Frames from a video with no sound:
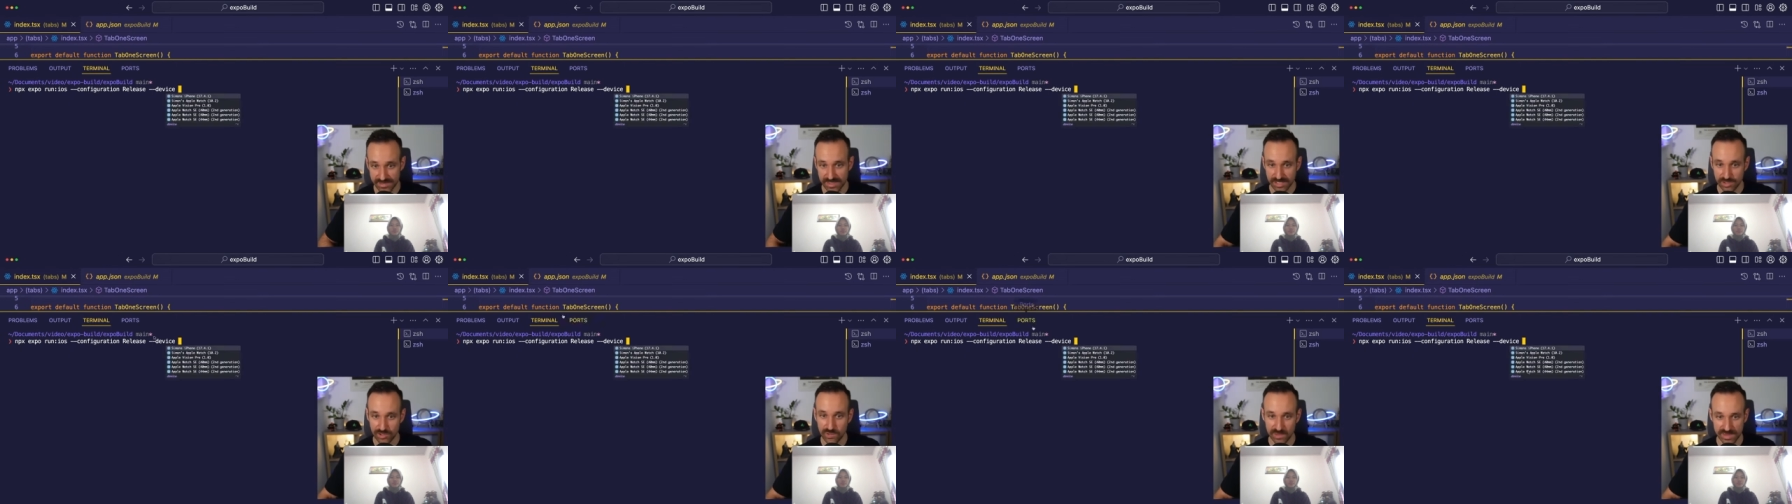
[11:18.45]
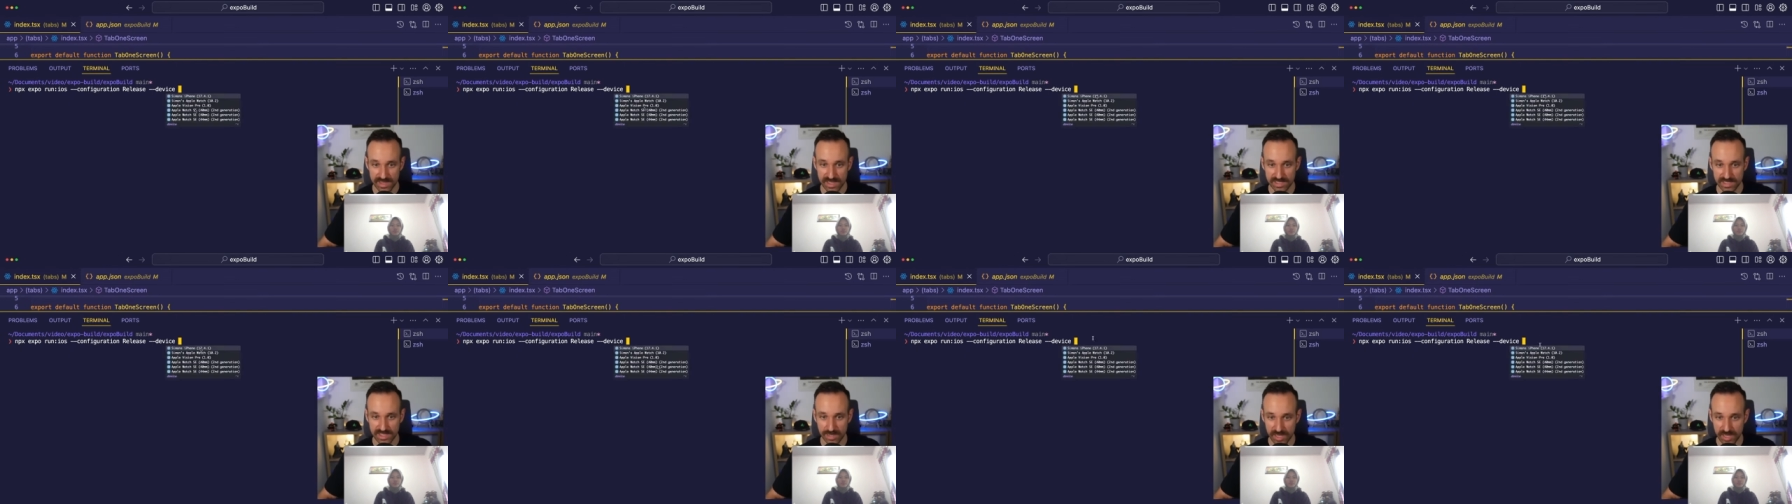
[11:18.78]
And cool
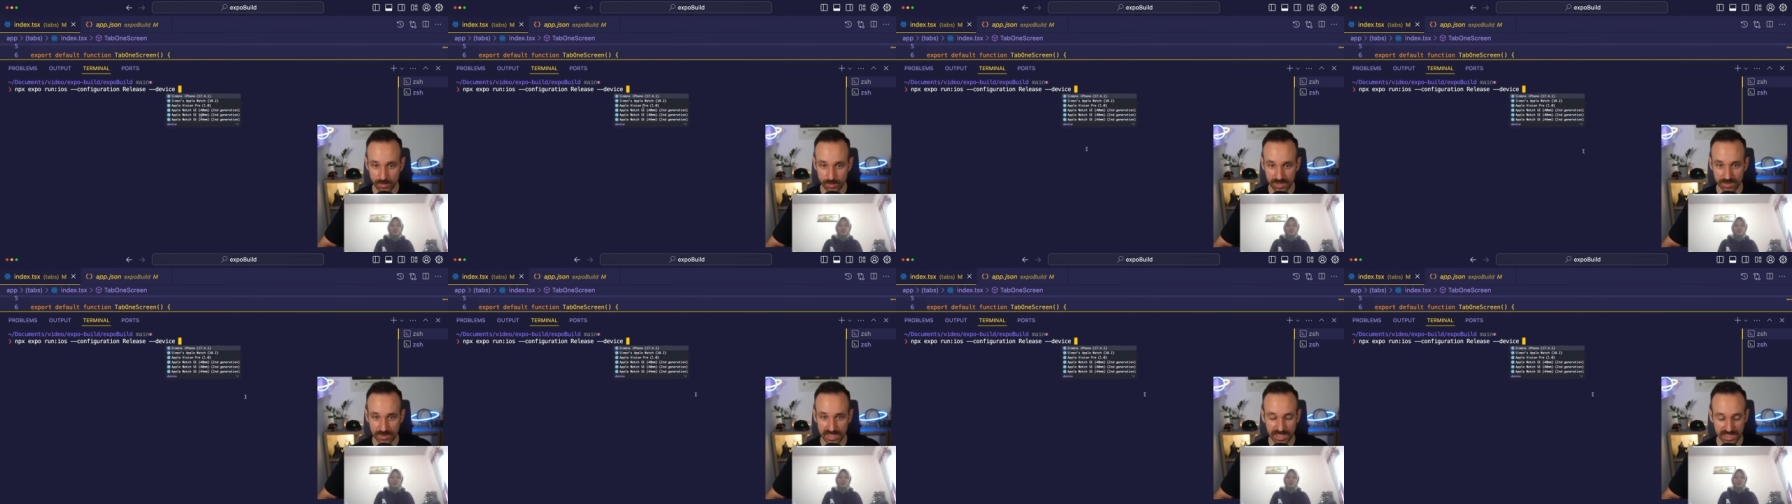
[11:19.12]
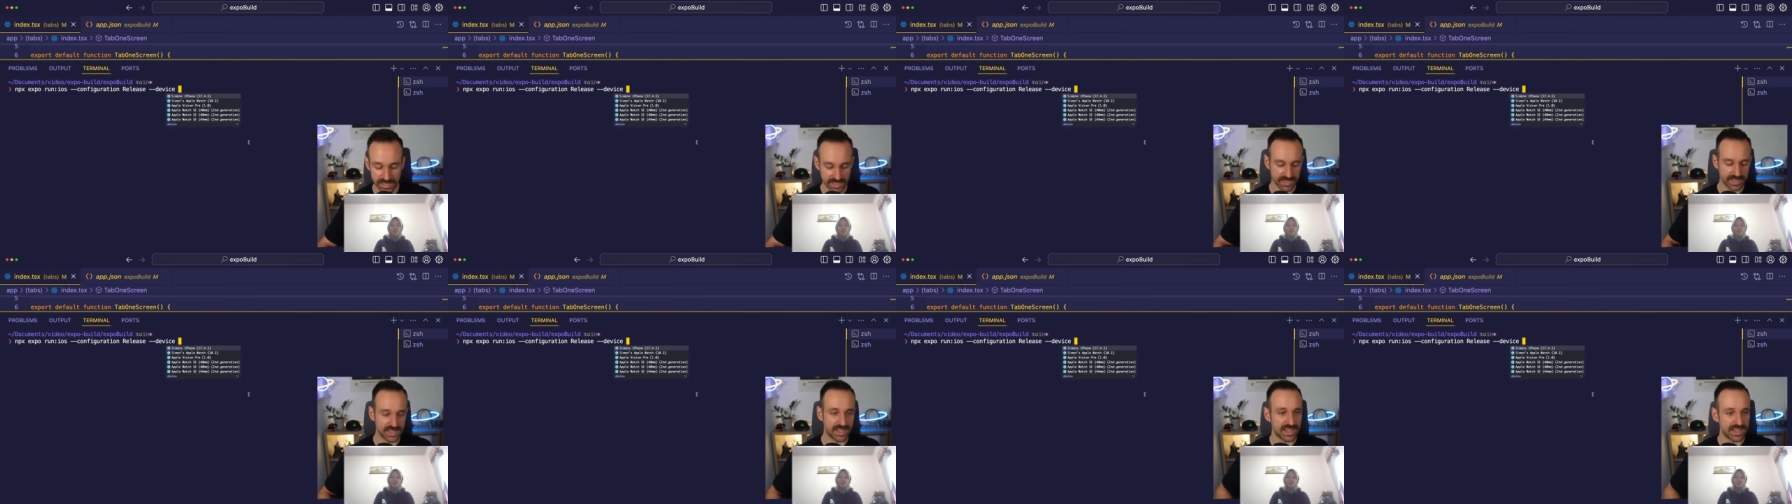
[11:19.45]
thing, it's coming up with my
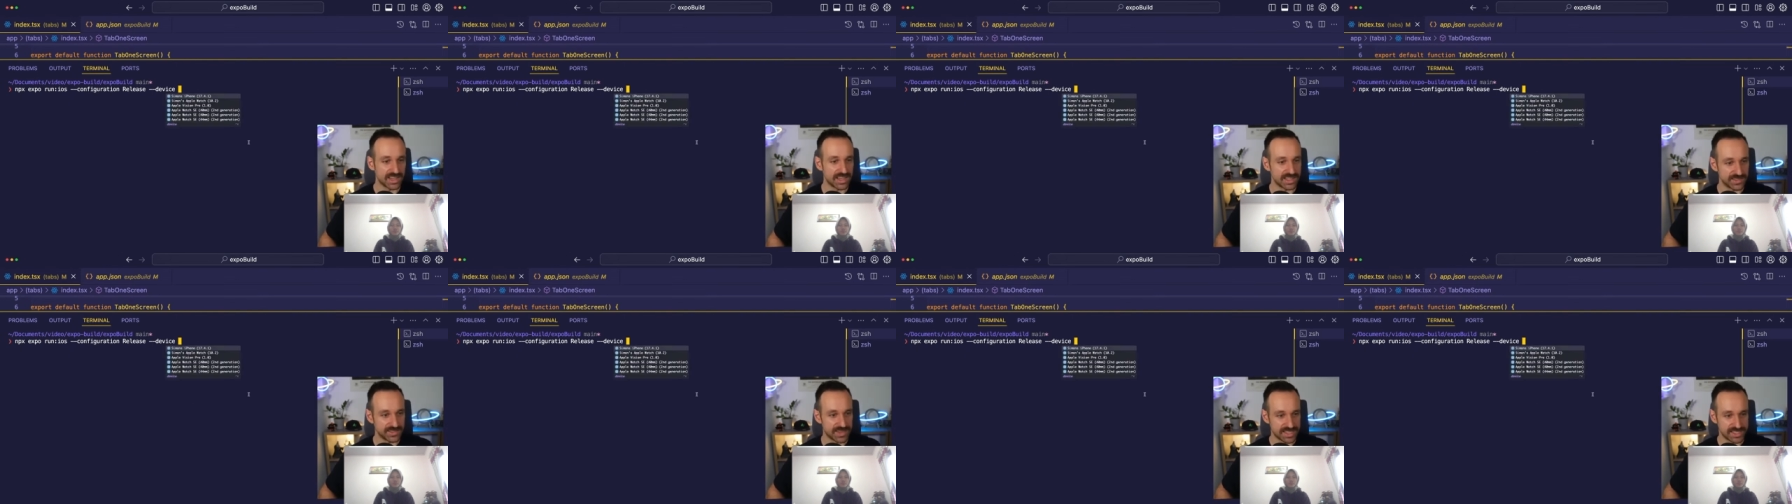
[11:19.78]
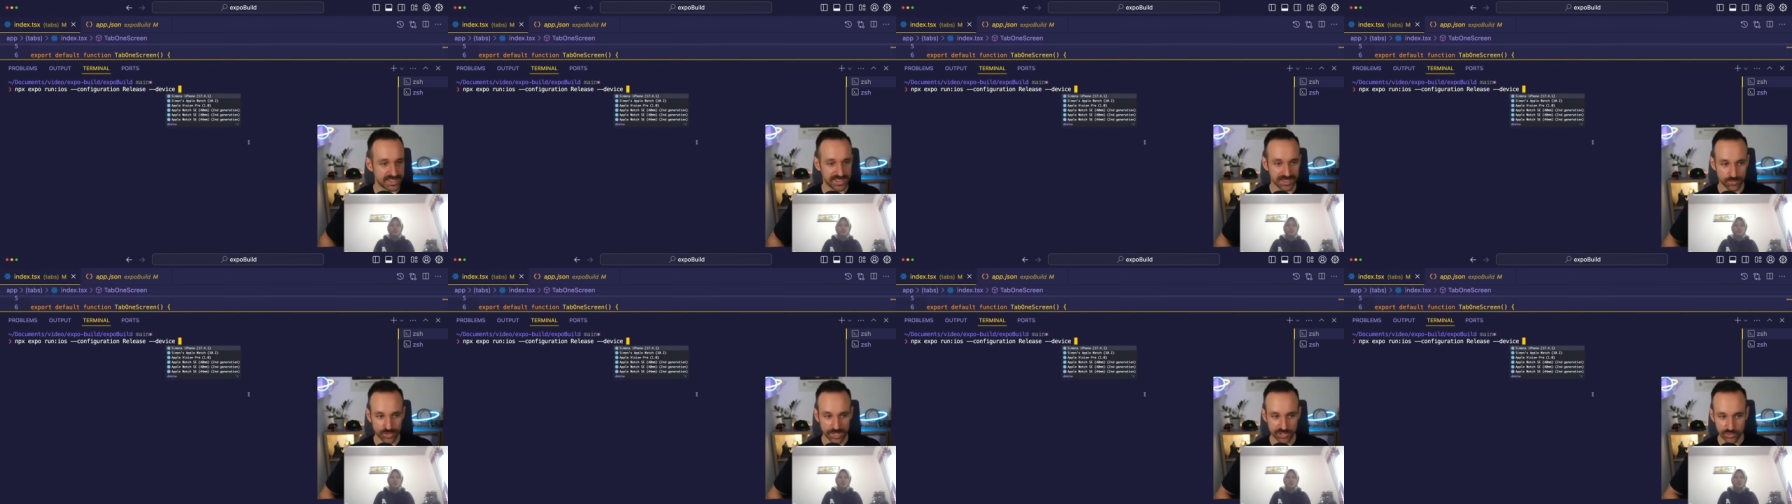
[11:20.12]

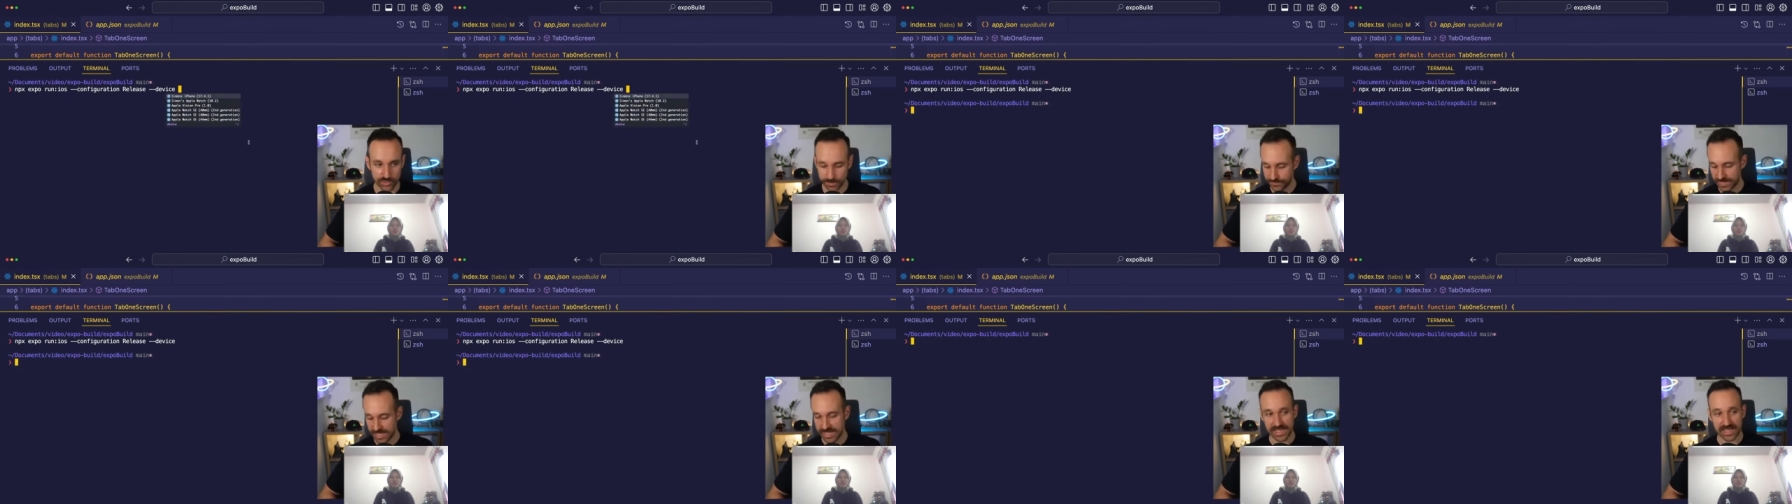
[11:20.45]
devices here. Pretty cool.